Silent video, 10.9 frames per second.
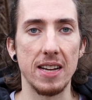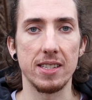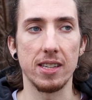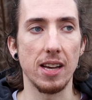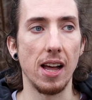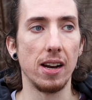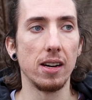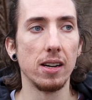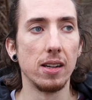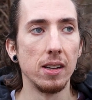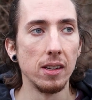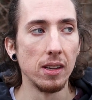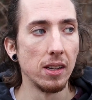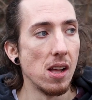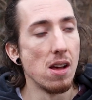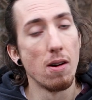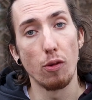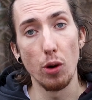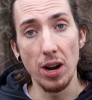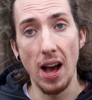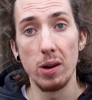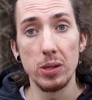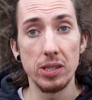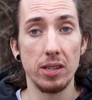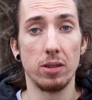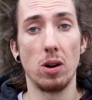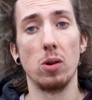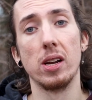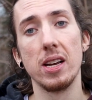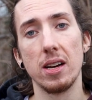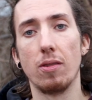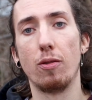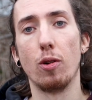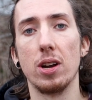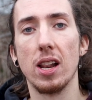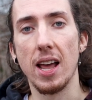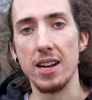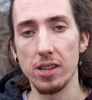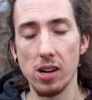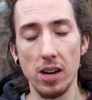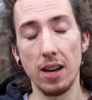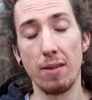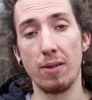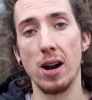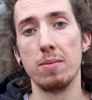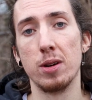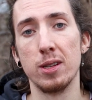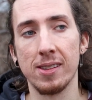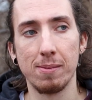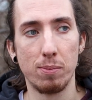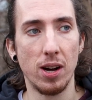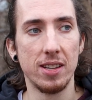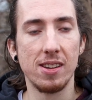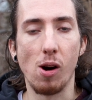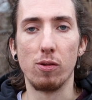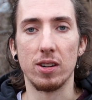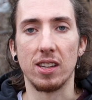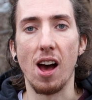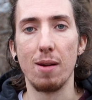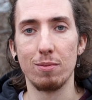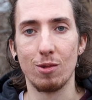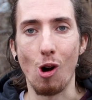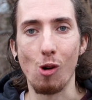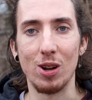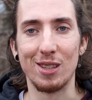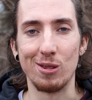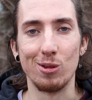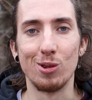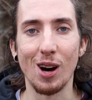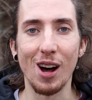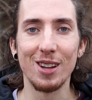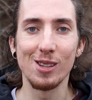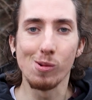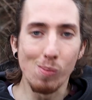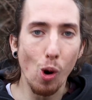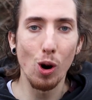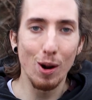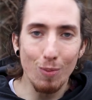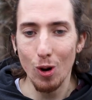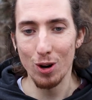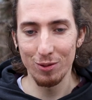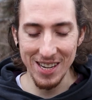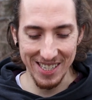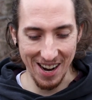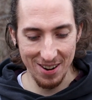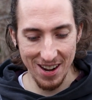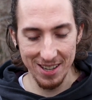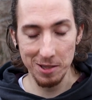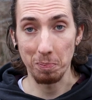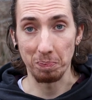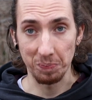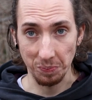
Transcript: plastic scanner. For now, still only for the laser cutting environment, but over time growing to, uh, to more and more of these areas.